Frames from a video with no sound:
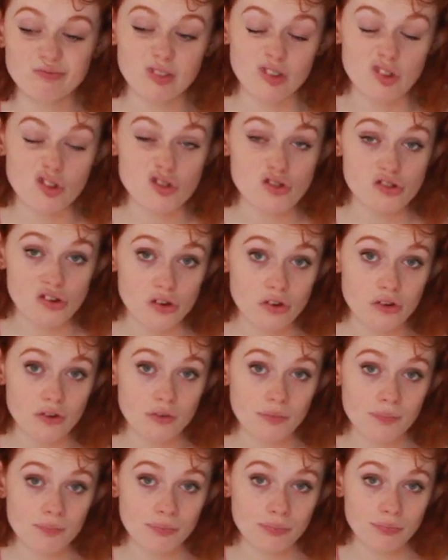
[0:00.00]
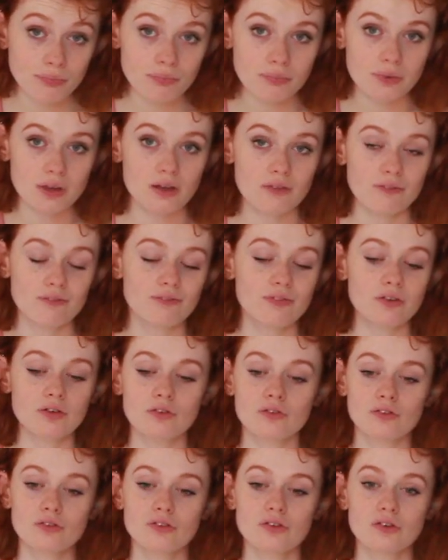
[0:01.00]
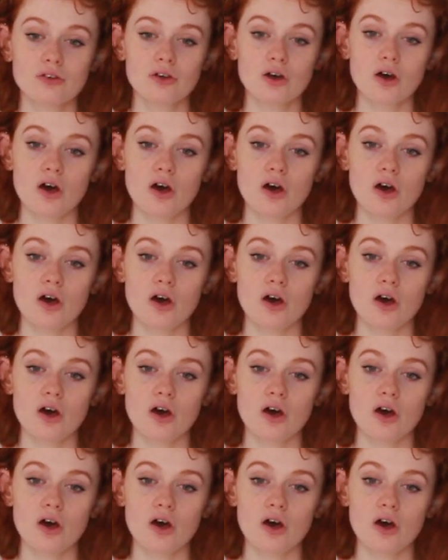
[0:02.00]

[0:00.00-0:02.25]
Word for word: you should. It feels